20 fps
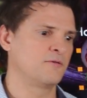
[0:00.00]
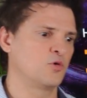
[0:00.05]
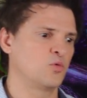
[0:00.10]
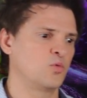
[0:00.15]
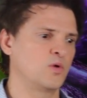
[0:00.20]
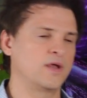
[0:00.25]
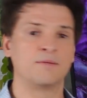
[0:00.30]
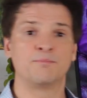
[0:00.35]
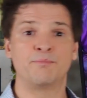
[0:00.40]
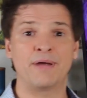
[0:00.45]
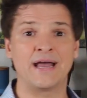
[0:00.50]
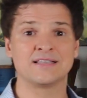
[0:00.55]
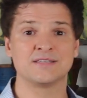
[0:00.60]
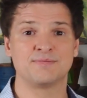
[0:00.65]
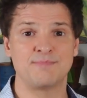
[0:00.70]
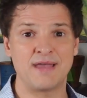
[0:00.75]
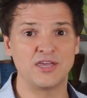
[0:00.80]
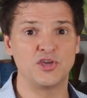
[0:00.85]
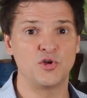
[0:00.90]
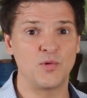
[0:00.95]
when pets
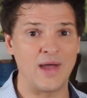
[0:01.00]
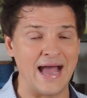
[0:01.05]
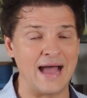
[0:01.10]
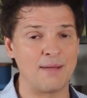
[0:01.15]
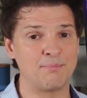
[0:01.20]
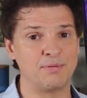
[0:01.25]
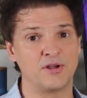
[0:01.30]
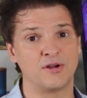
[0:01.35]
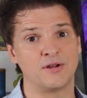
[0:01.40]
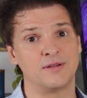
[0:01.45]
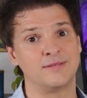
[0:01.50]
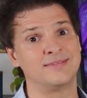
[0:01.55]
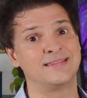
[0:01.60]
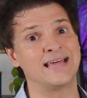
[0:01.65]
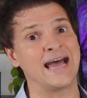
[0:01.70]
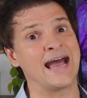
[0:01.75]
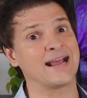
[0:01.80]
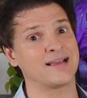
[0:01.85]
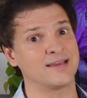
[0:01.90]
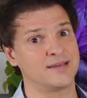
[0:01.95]
make you happier,
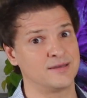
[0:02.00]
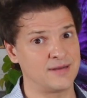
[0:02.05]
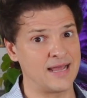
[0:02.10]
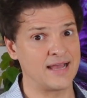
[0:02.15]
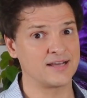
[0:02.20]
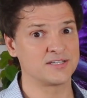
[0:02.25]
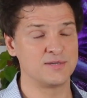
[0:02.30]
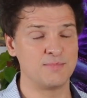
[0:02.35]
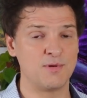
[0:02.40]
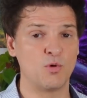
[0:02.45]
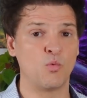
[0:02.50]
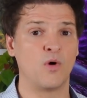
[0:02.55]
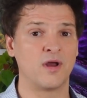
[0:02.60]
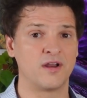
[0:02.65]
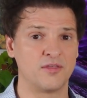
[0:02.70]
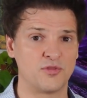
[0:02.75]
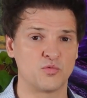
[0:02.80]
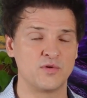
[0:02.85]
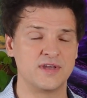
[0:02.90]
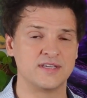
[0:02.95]
that could actually be one
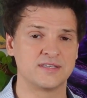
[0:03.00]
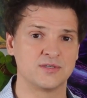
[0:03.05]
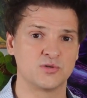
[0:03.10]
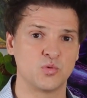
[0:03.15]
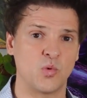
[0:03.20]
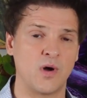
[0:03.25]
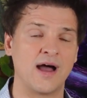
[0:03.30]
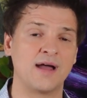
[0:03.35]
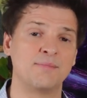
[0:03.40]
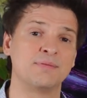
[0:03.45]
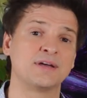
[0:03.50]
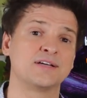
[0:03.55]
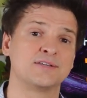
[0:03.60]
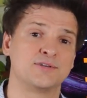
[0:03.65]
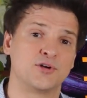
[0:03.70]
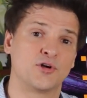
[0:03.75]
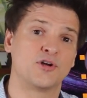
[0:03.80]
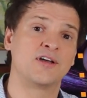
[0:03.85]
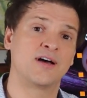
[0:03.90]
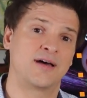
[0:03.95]
of the reasons why, because
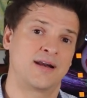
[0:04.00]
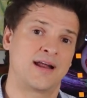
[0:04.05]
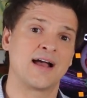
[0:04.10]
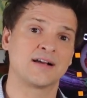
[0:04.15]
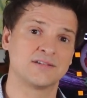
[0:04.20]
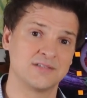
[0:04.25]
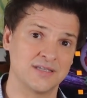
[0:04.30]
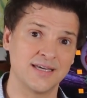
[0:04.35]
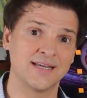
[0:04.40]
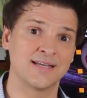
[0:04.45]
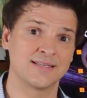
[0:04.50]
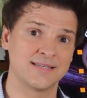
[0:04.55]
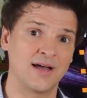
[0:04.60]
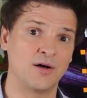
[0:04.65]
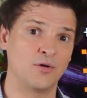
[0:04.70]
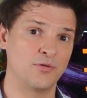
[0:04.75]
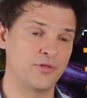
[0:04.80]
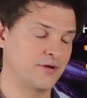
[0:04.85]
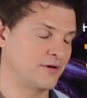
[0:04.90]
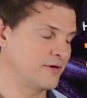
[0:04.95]
your gut actually gets
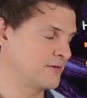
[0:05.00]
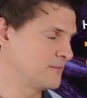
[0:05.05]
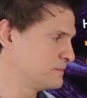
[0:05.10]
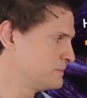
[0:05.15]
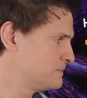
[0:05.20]
healthier.